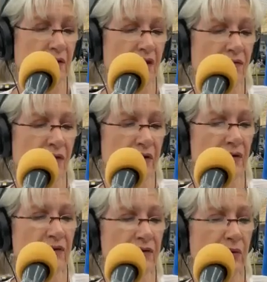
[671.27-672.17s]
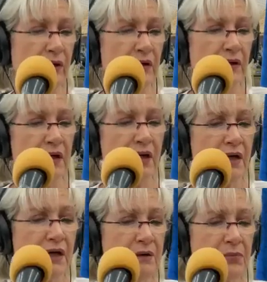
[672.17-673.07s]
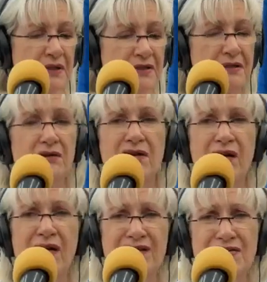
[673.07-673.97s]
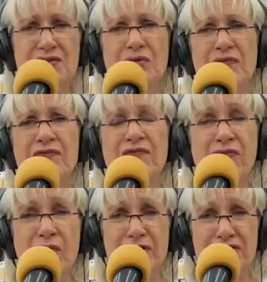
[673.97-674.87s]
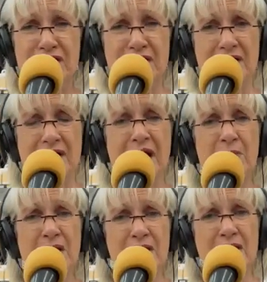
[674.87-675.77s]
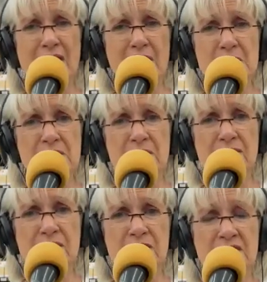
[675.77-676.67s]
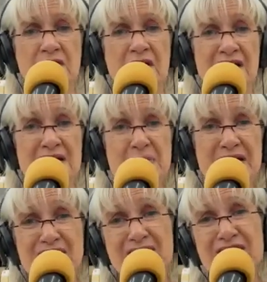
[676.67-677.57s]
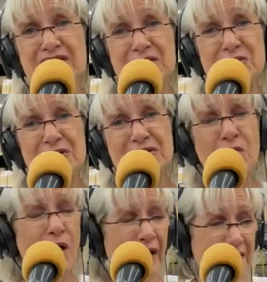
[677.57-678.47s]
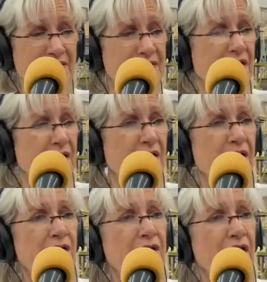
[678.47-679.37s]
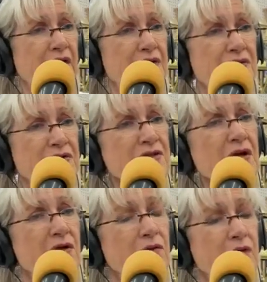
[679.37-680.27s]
have water everywhere. And plus it'll cost you a fortune. I mean, an absolute fortune, especially if you do it twice. Okay, so